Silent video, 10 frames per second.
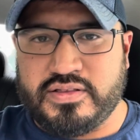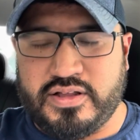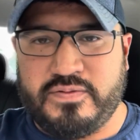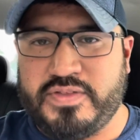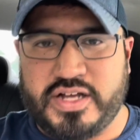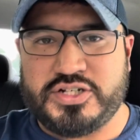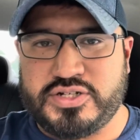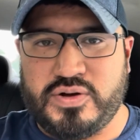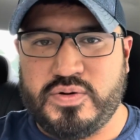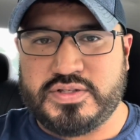love that
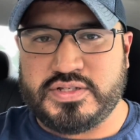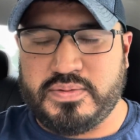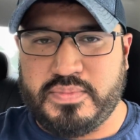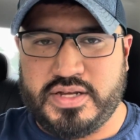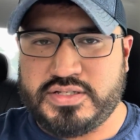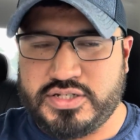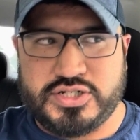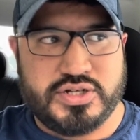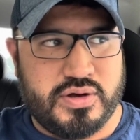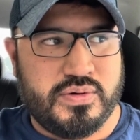show. It's an amazing
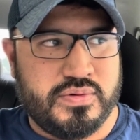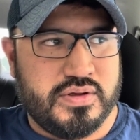show.